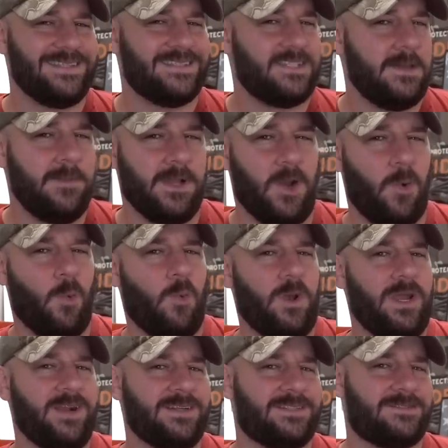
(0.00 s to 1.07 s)
seem like a
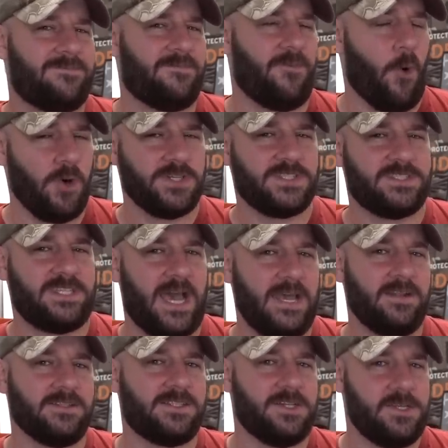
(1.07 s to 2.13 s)
weird forced
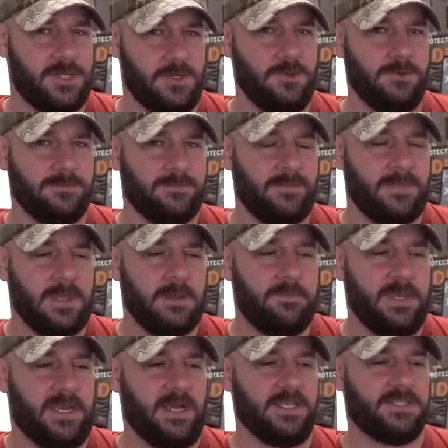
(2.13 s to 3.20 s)
title to you?
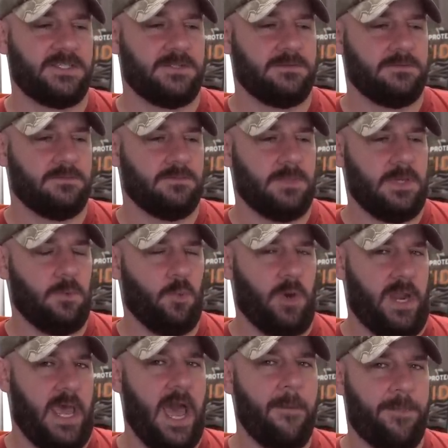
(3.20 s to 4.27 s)
Because
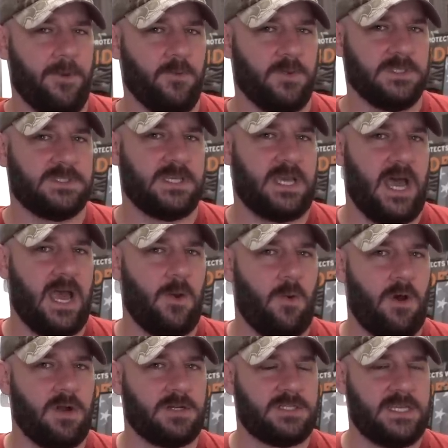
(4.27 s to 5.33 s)
what happened was the guy
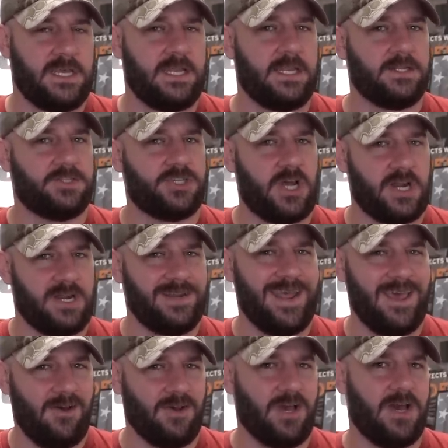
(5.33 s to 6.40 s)
walked in and shot a
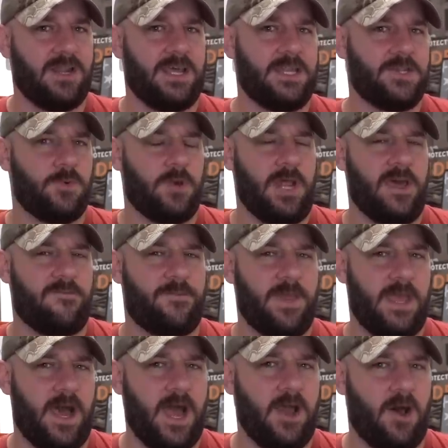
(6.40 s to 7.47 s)
nail gun into an
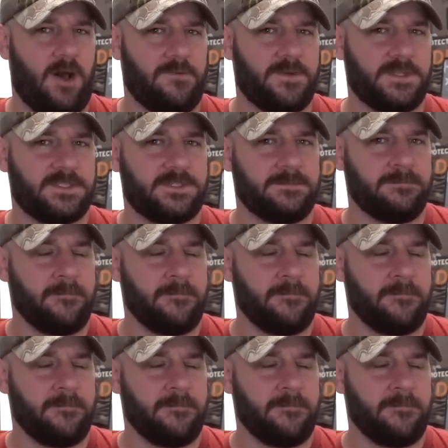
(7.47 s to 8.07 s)
FBI office.